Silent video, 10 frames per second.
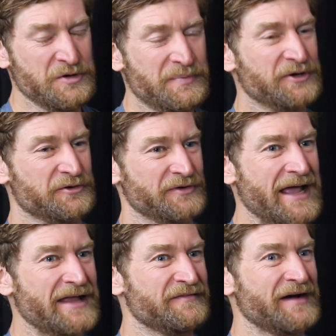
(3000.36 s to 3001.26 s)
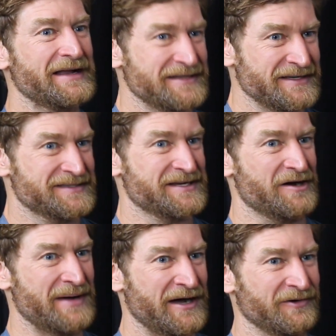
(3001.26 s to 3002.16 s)
super creative ideas
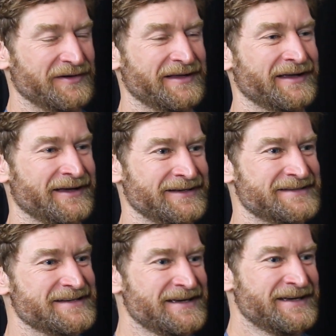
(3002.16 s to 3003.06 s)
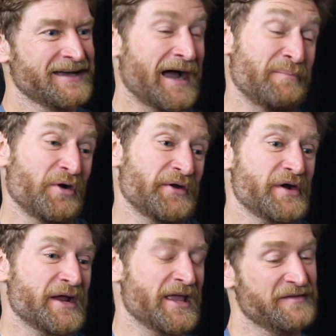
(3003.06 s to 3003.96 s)
come out and i'm
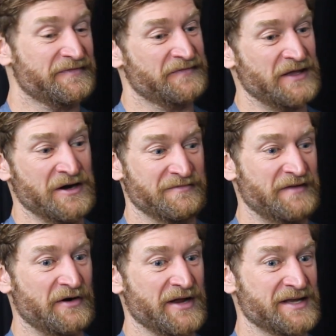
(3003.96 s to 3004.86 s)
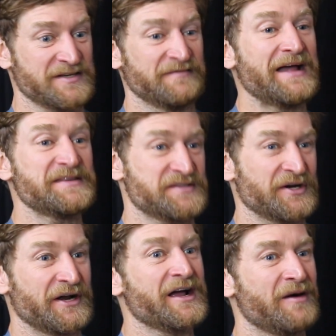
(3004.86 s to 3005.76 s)
wondering if you know various events are
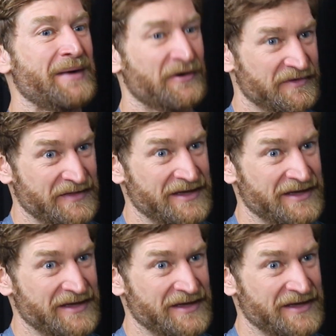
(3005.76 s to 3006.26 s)
going to come out of